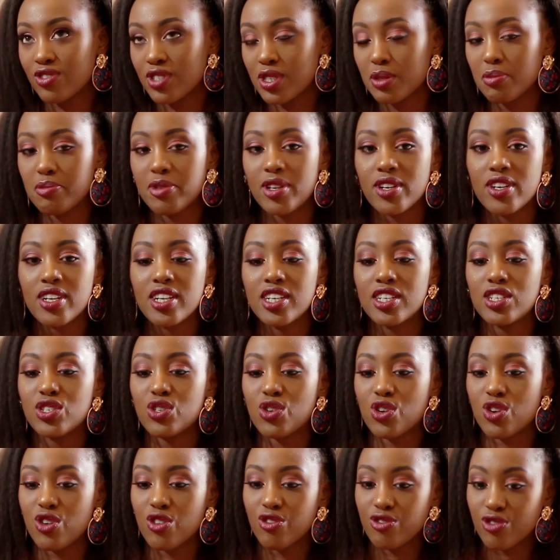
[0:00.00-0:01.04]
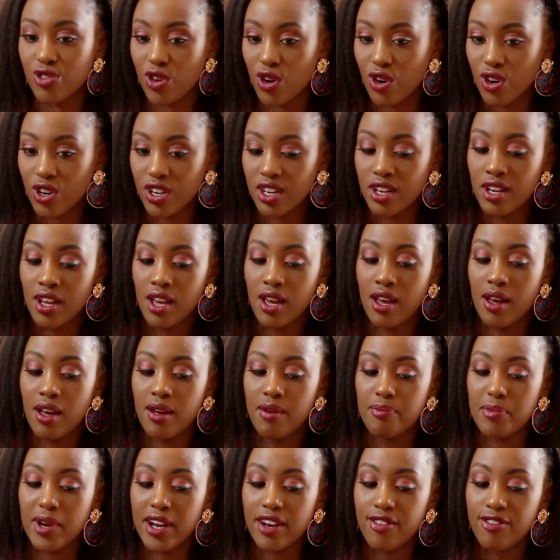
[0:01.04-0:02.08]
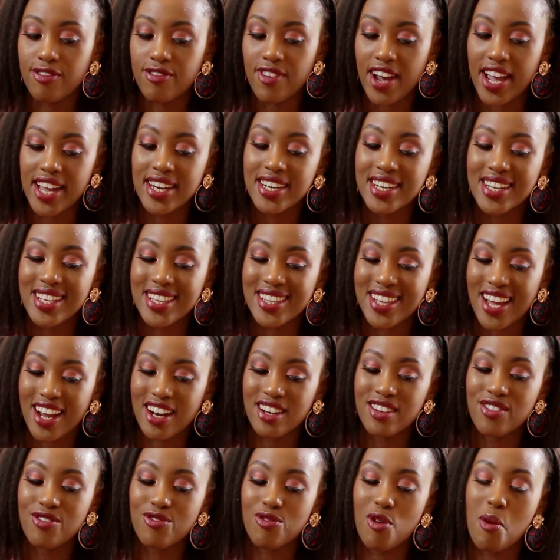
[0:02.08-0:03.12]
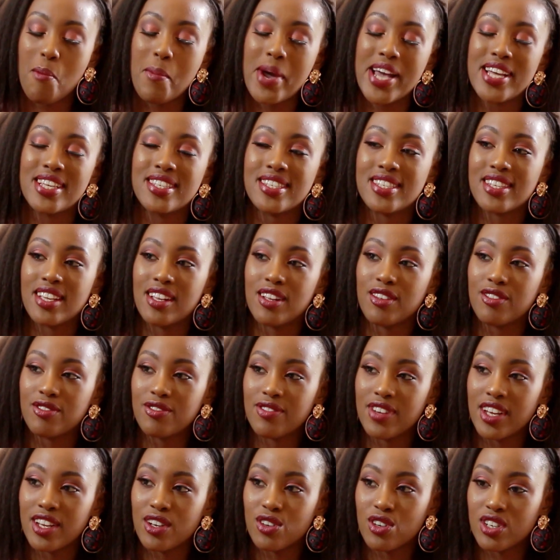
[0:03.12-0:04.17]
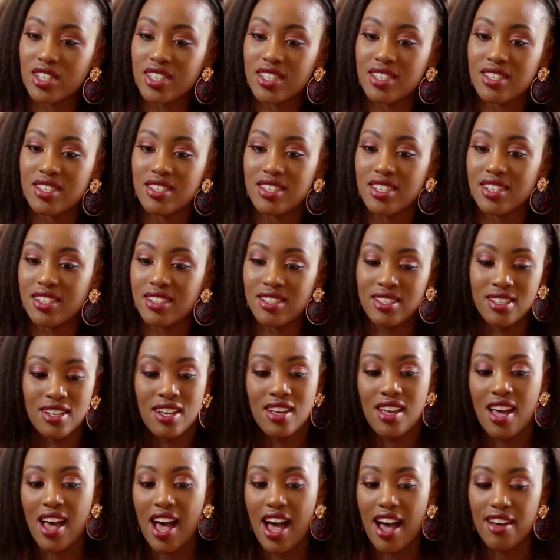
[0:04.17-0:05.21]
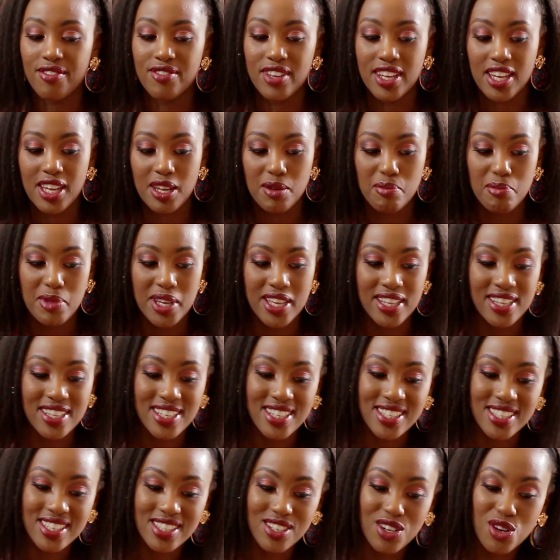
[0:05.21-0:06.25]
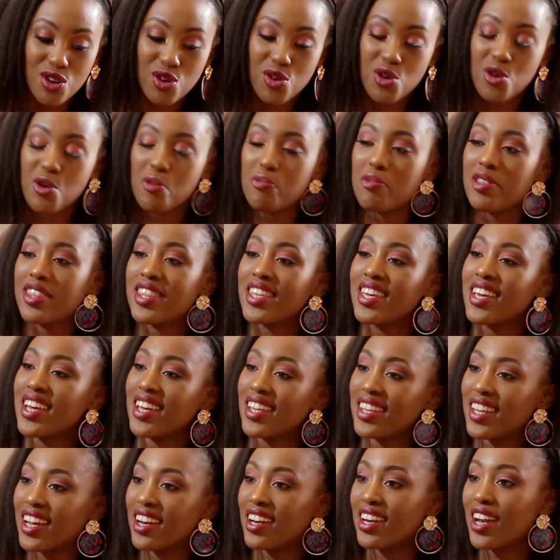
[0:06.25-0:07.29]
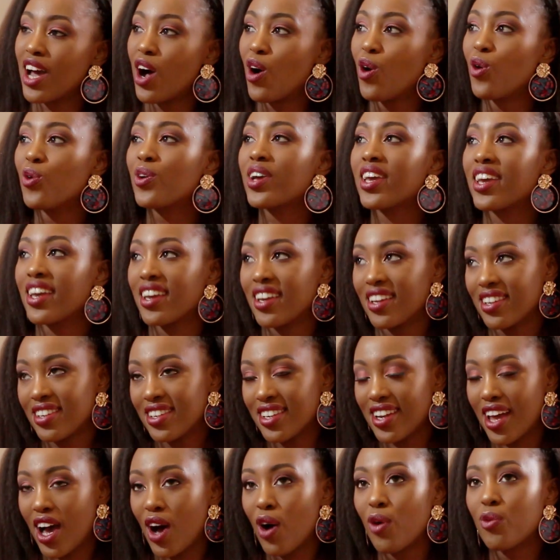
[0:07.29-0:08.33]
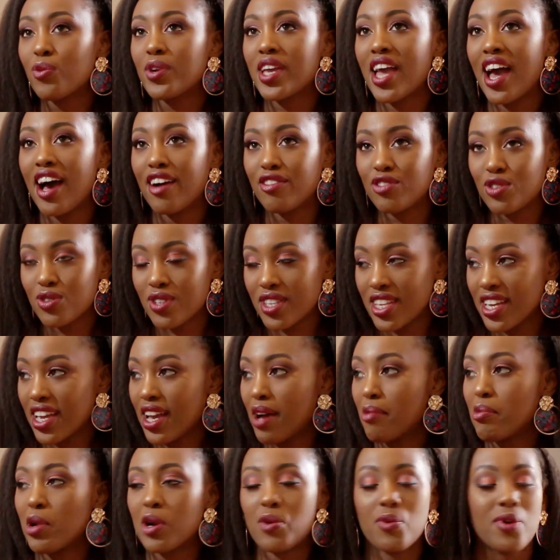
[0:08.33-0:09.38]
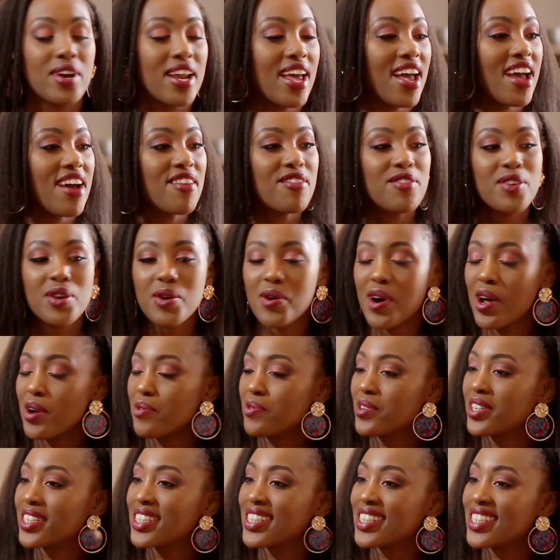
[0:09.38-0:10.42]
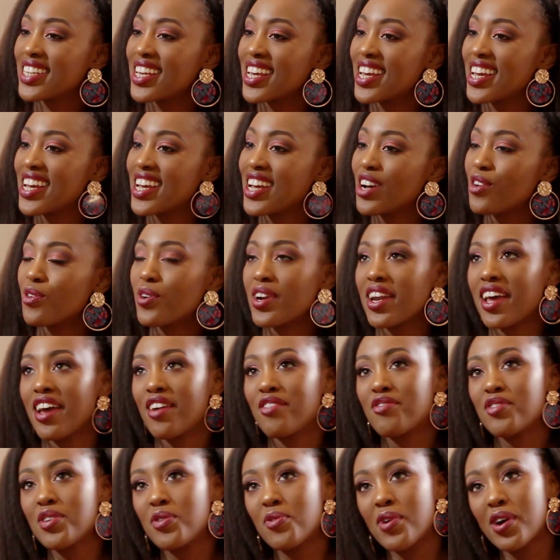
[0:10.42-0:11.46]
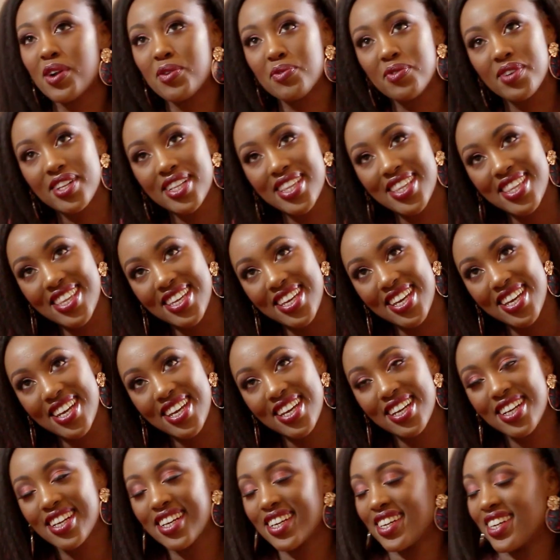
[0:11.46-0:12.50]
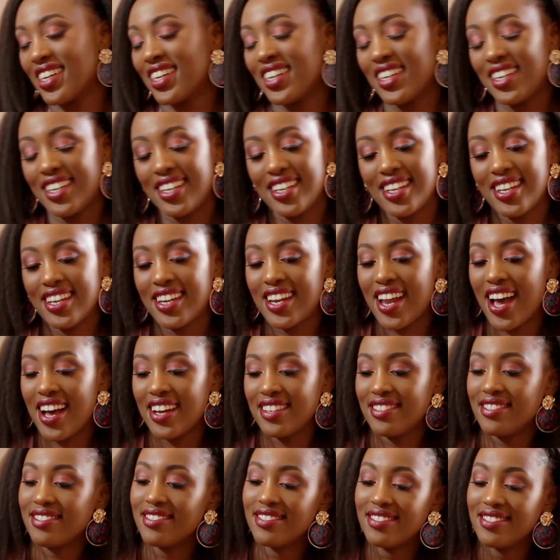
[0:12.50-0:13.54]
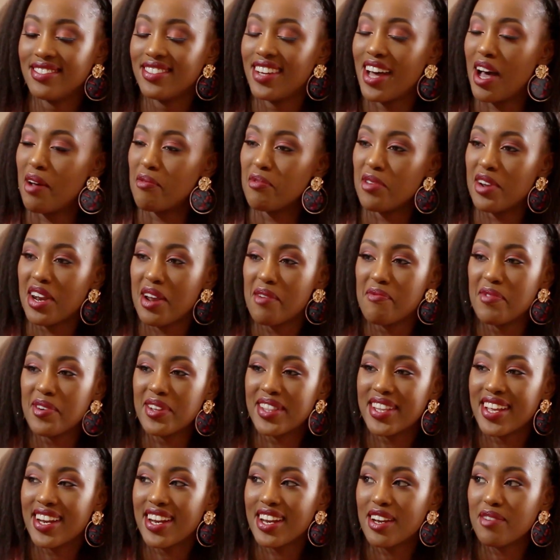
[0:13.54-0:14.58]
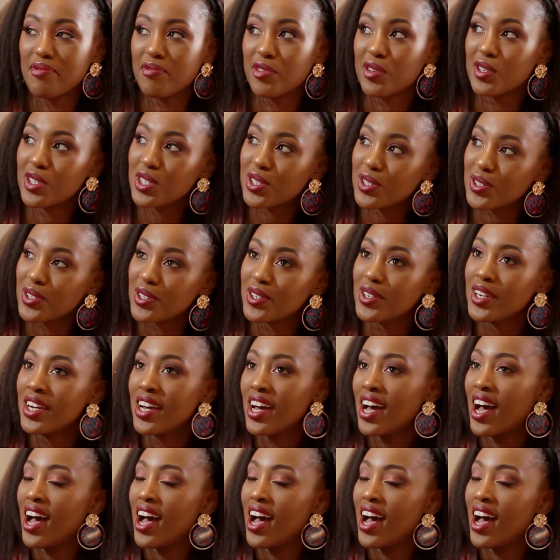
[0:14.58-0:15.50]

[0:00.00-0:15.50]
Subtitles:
spirit or of God, but finding that for myself and not having it being this group thing that now, okay, now we have to think about what everyone will say, what everyone will think. Nah, I'm not about that anymore. So